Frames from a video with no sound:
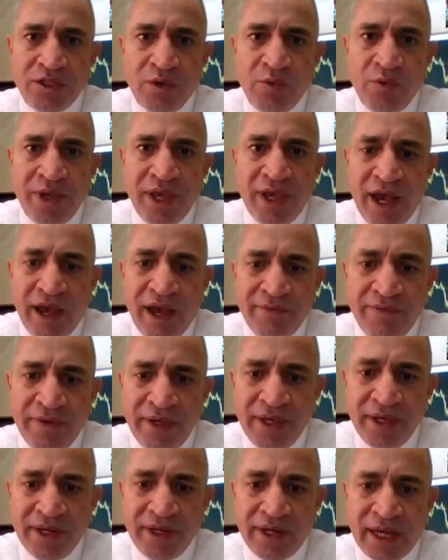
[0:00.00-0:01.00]
Also, we
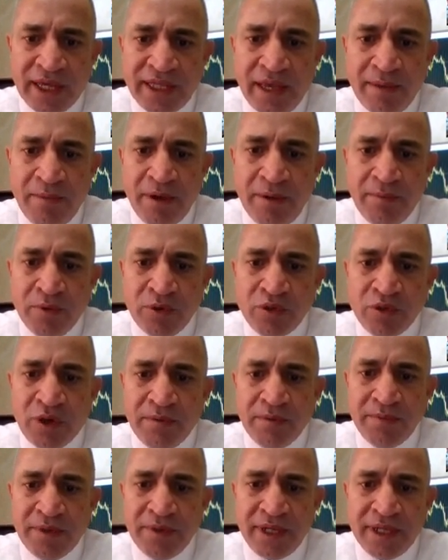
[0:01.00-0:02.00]
have here a double
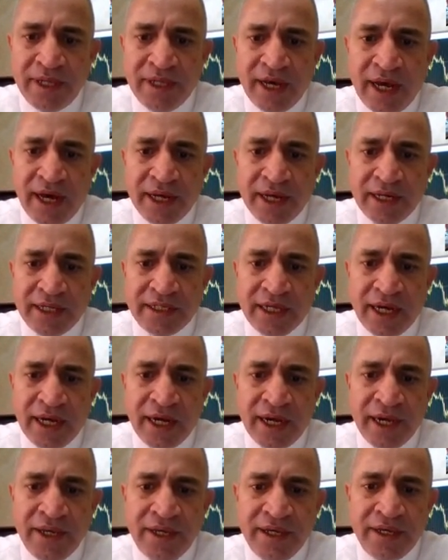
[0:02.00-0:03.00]
bottom in the
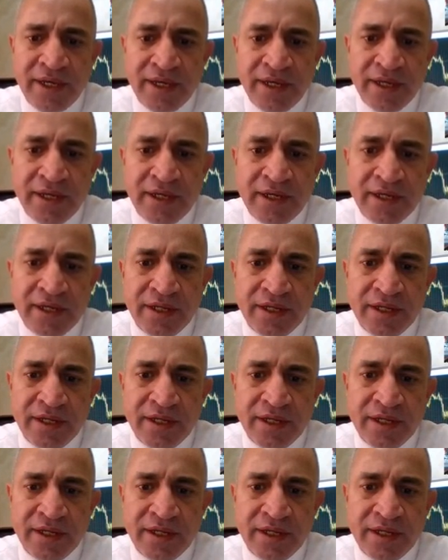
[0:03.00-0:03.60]
RSI,